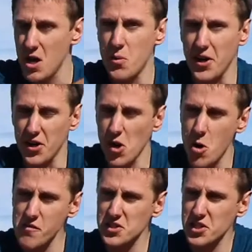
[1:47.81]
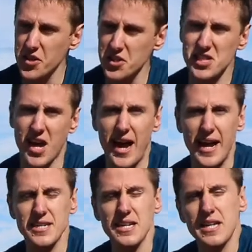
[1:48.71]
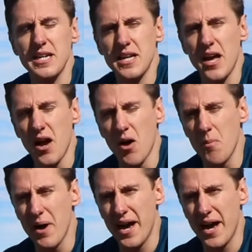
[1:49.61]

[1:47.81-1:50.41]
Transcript: we're going to go over to the other side um,